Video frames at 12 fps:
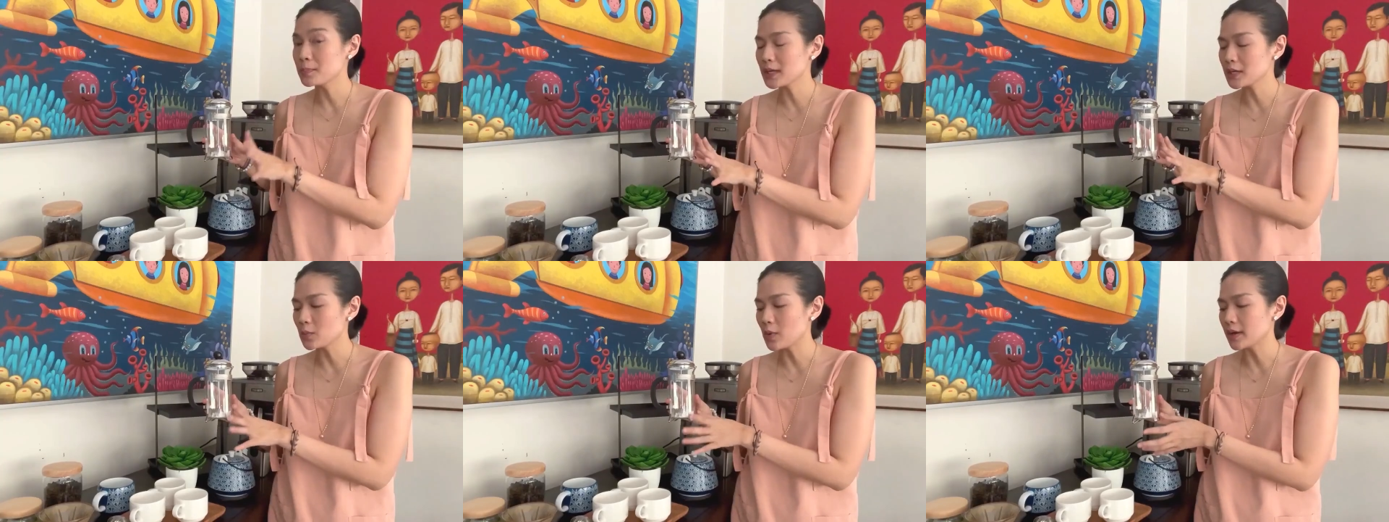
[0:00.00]
a
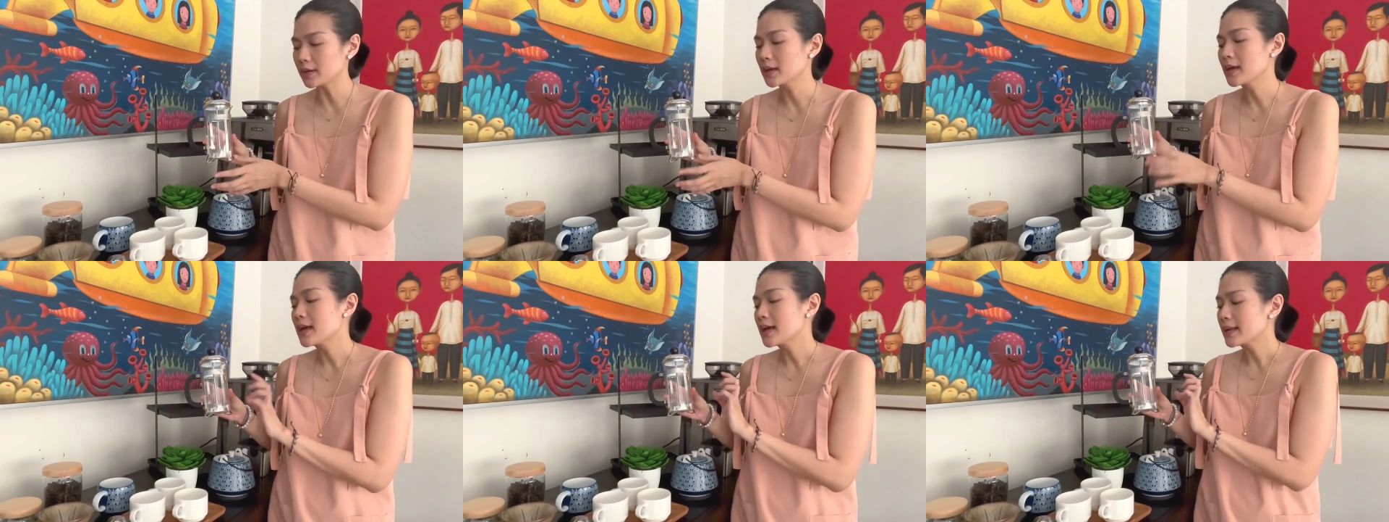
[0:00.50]
bigger one.
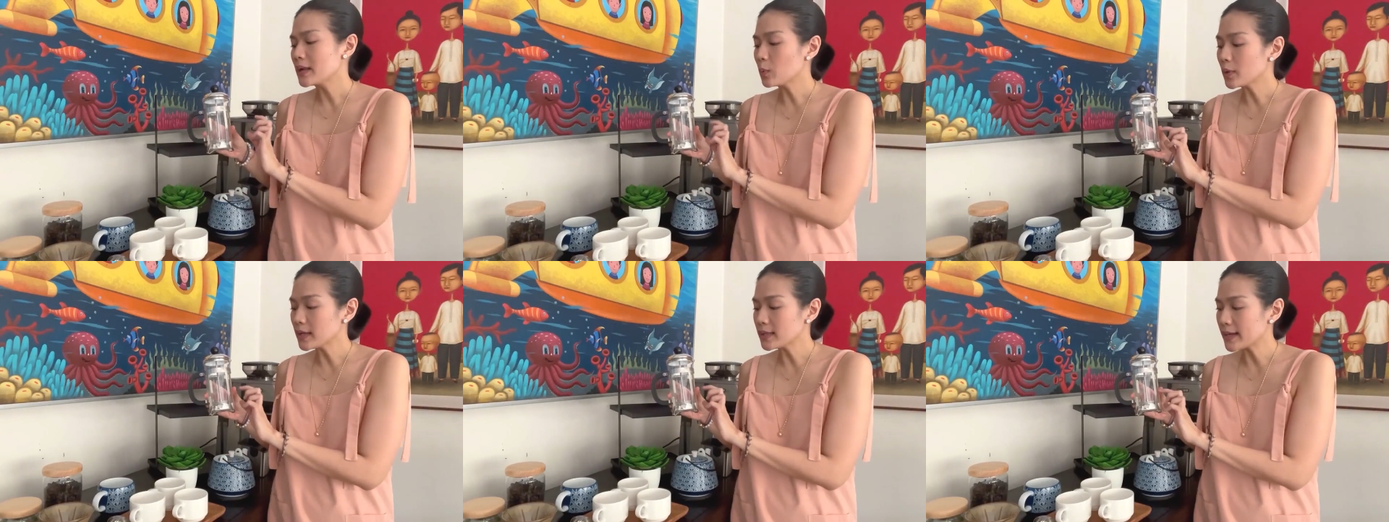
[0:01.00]
Now
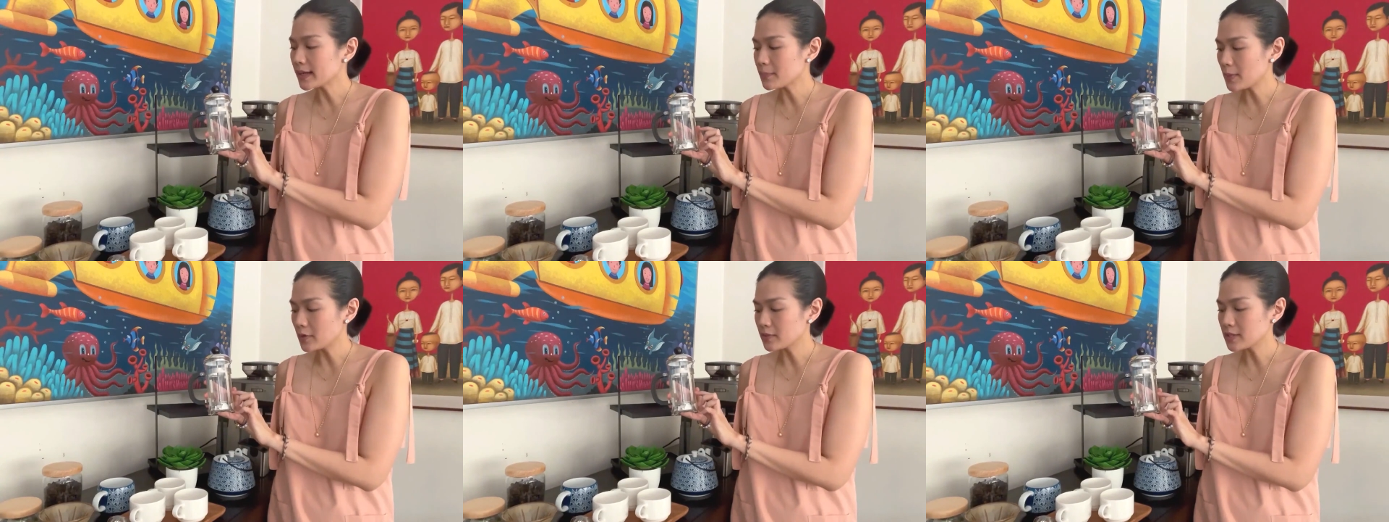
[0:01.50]
what I like
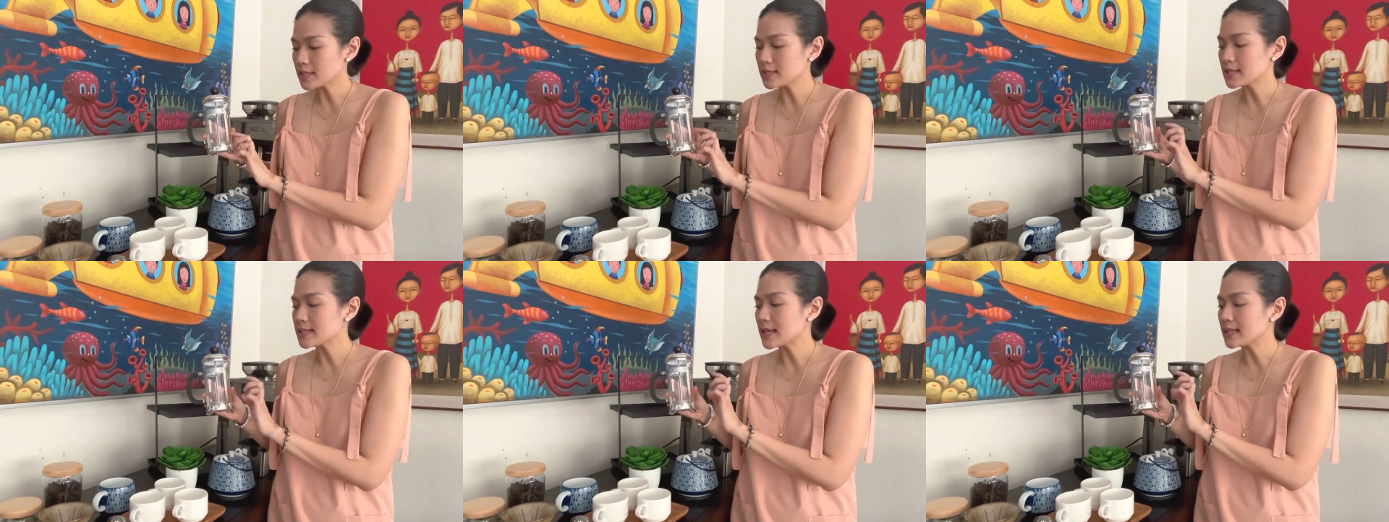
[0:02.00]
about this
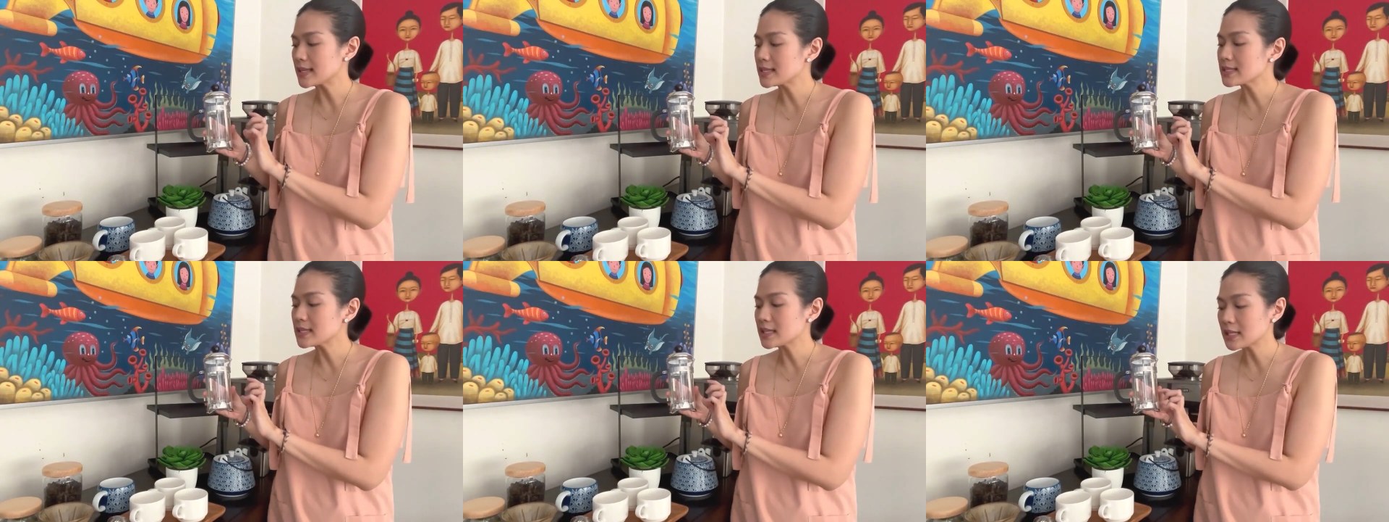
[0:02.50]
is that
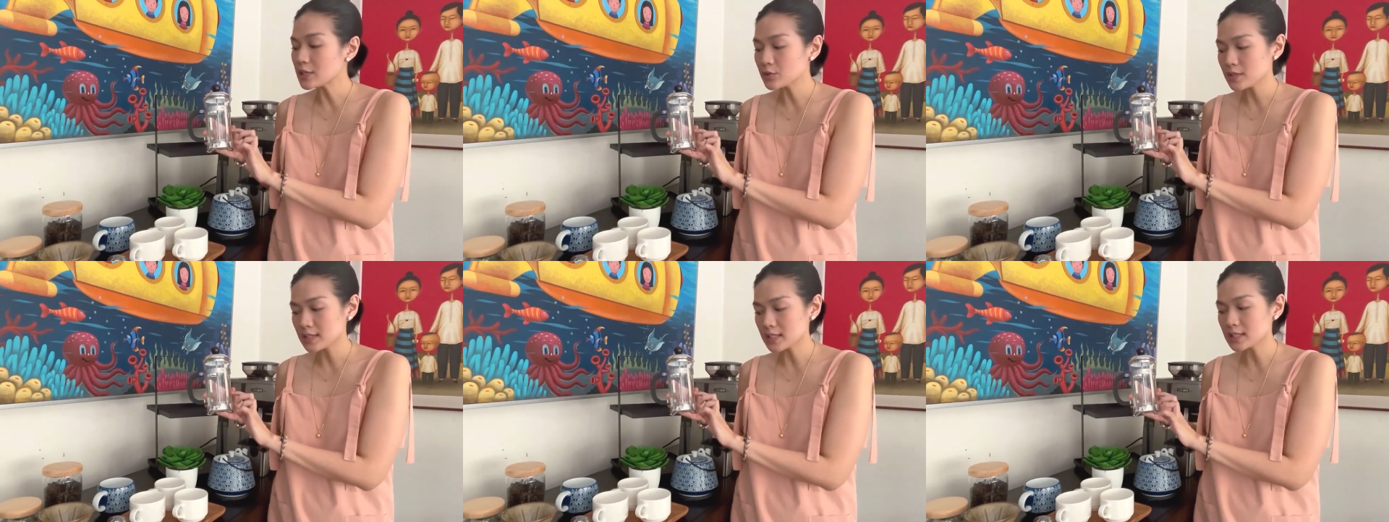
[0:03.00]
it is heat
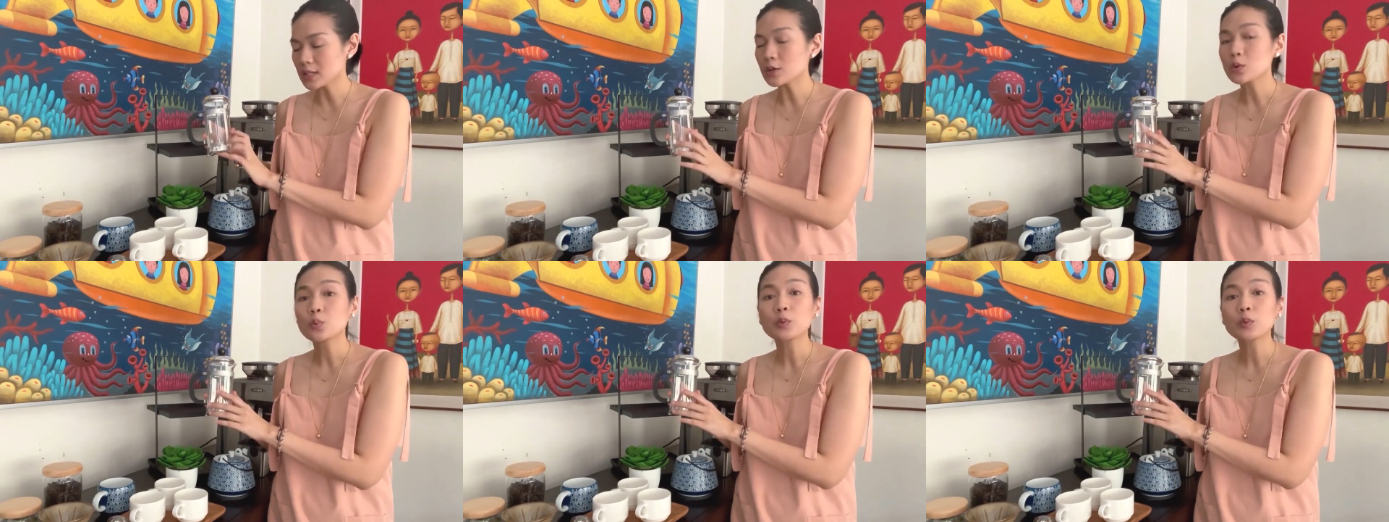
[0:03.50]
resistant,